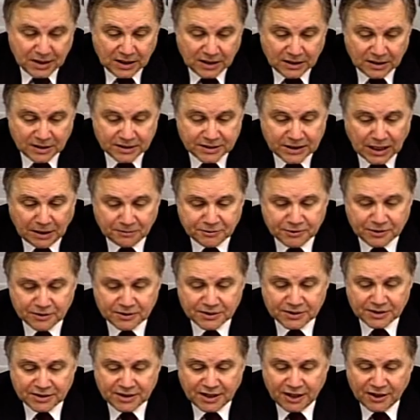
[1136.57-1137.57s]
The
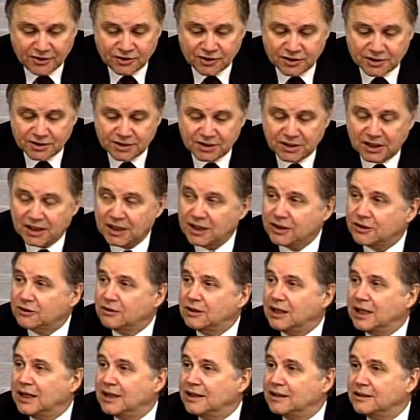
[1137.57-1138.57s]
subsequent stages are
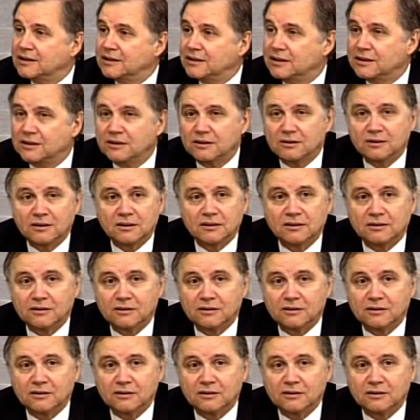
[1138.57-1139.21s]
outlined in